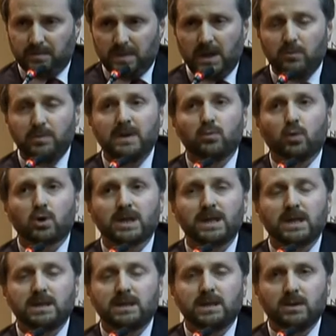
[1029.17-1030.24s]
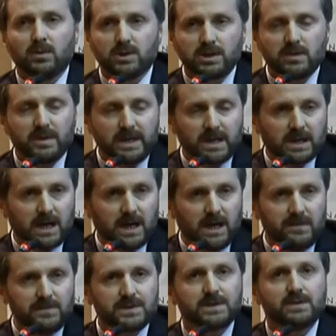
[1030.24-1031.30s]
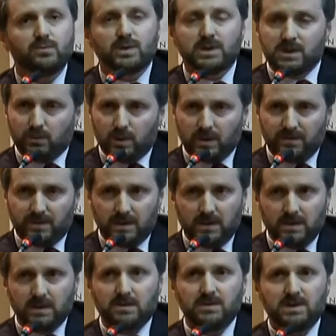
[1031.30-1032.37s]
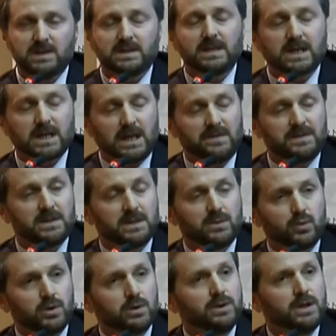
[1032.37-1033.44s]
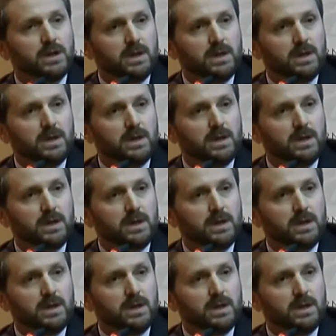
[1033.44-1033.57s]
I've been working in the Ottoman archives, which one of the richest archives in the world.